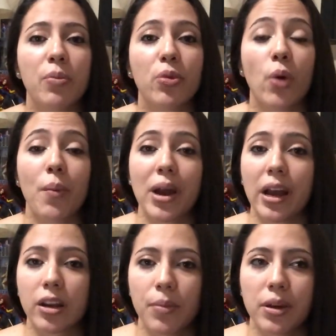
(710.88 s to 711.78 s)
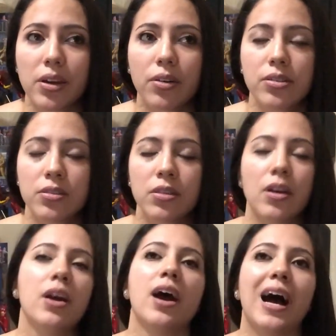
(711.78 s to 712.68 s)
throughout my academic years,
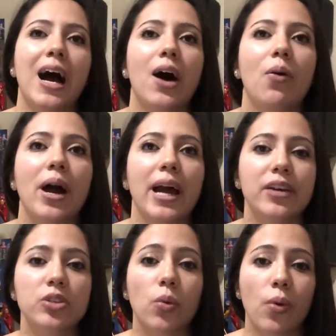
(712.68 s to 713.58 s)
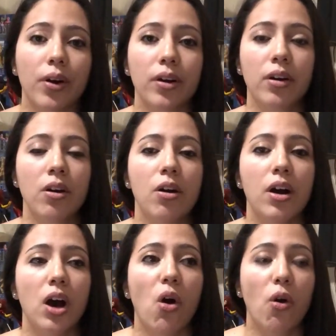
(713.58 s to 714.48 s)
how I had to work
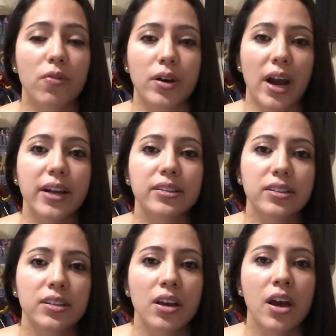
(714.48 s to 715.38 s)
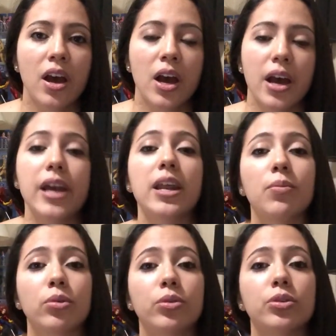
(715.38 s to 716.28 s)
overnight
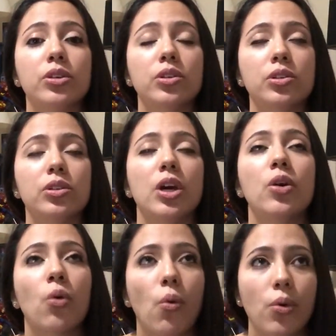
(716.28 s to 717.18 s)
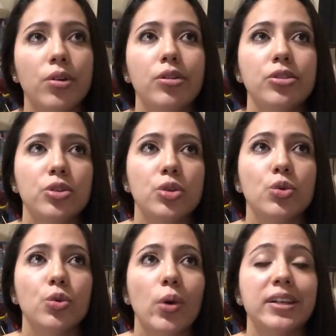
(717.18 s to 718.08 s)
in order
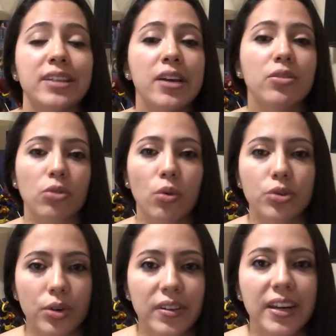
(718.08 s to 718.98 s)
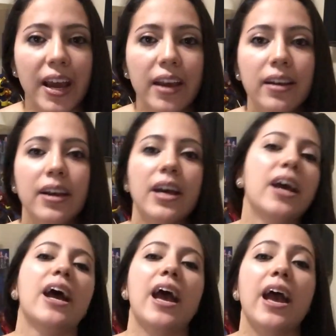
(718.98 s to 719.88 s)
to attend school during the day
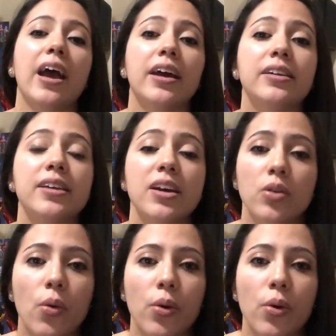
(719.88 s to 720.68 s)
and in